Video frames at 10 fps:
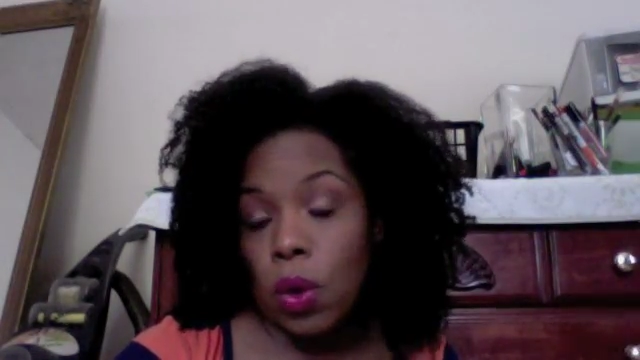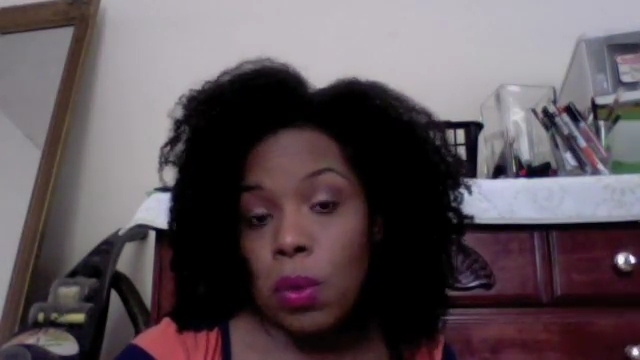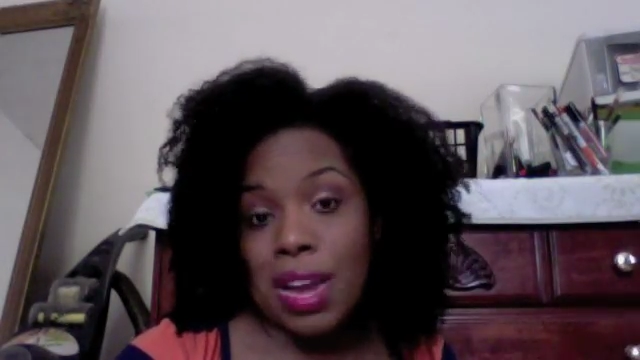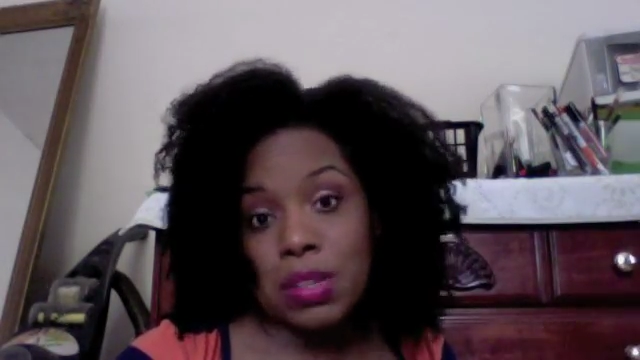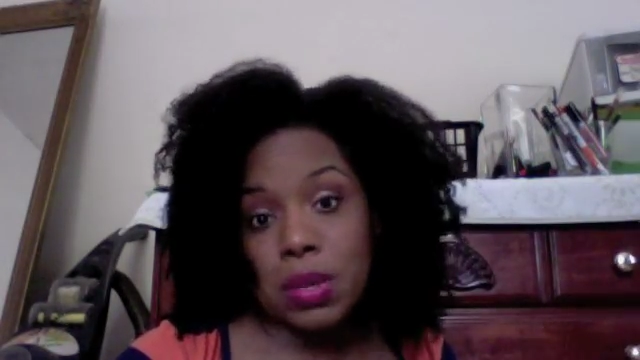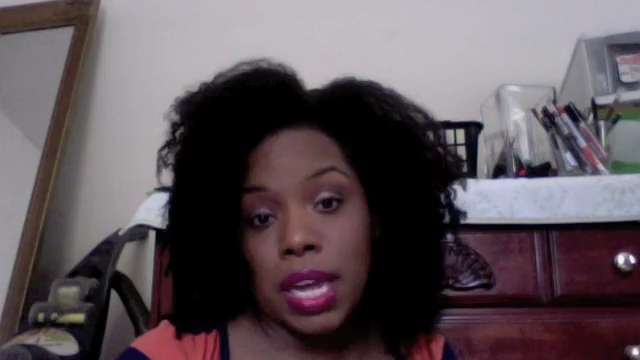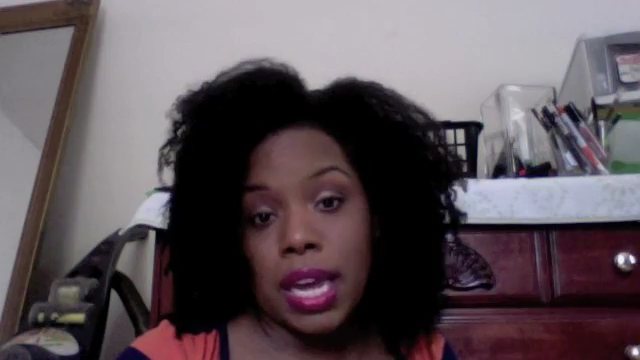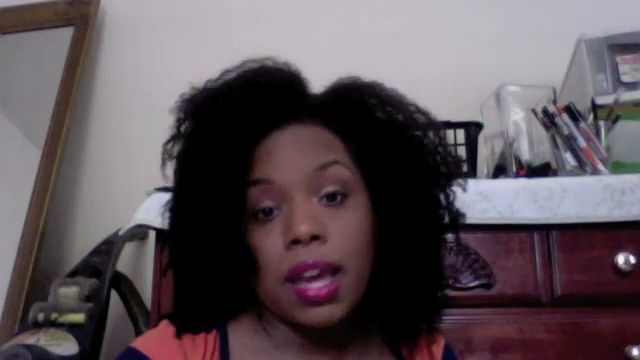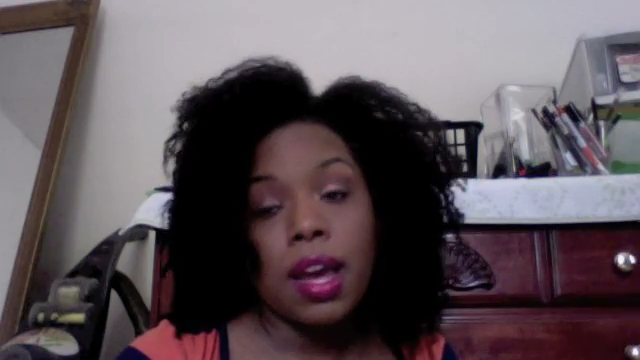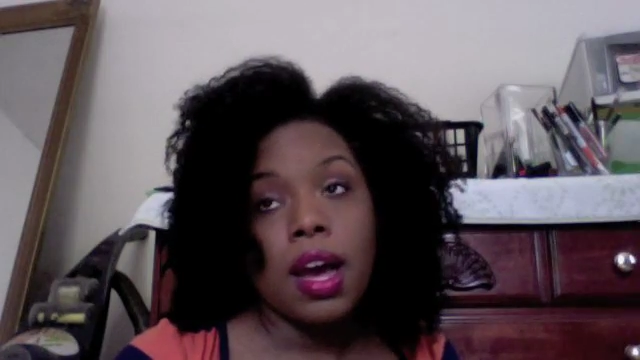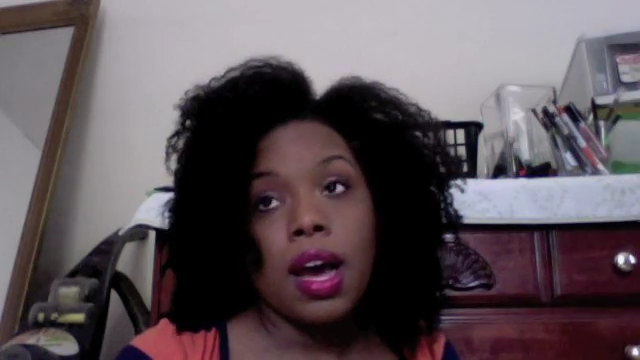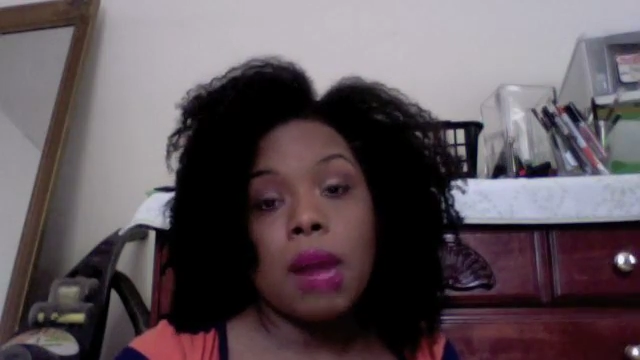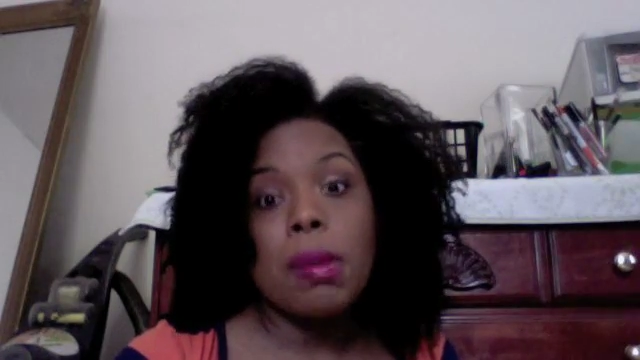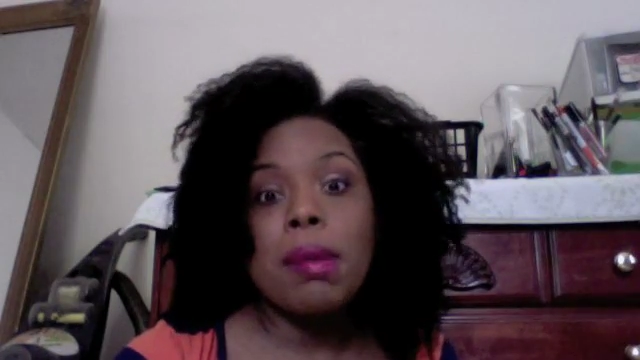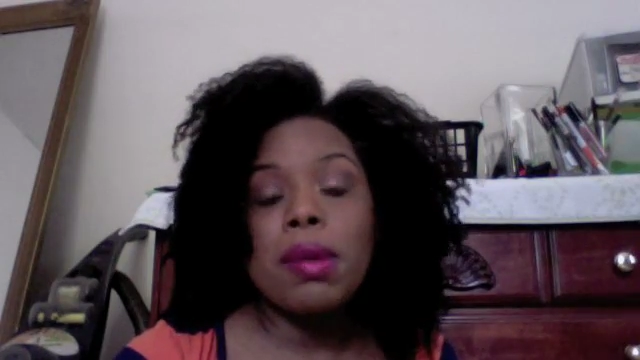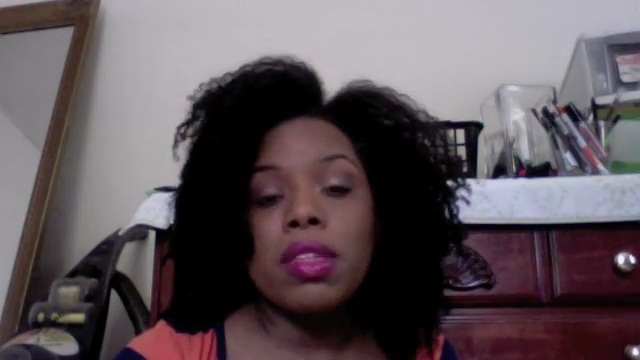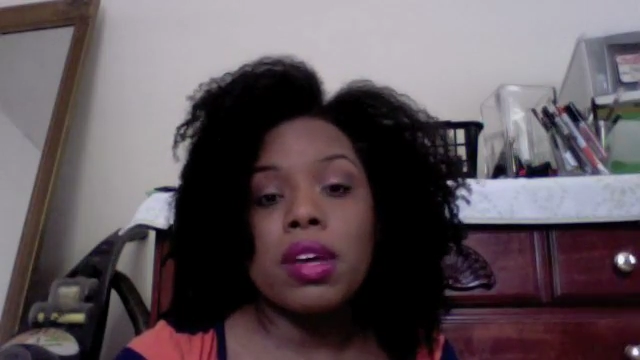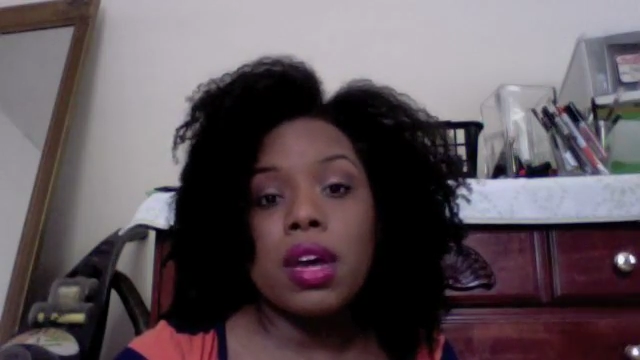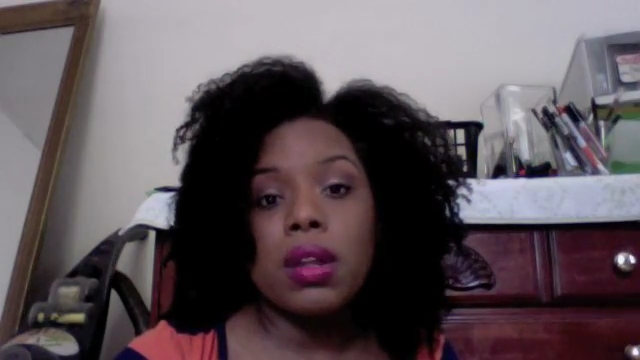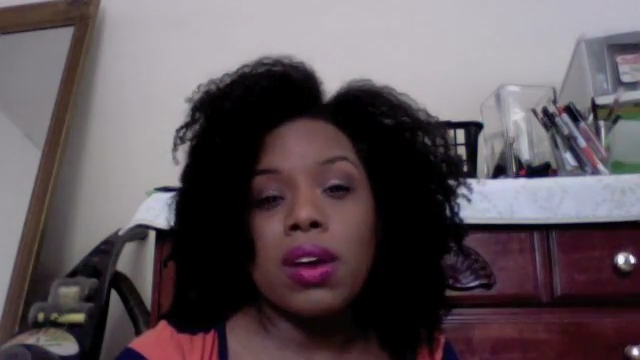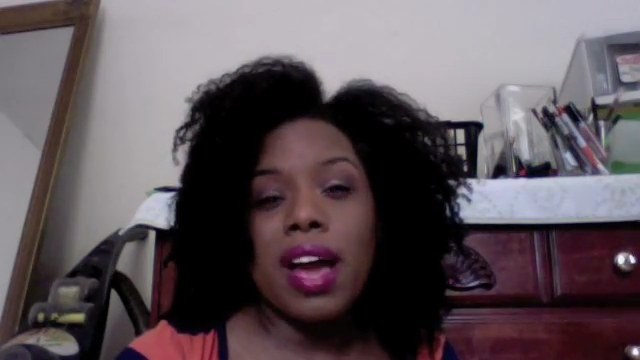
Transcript: Way too light. Um, I'm in the color,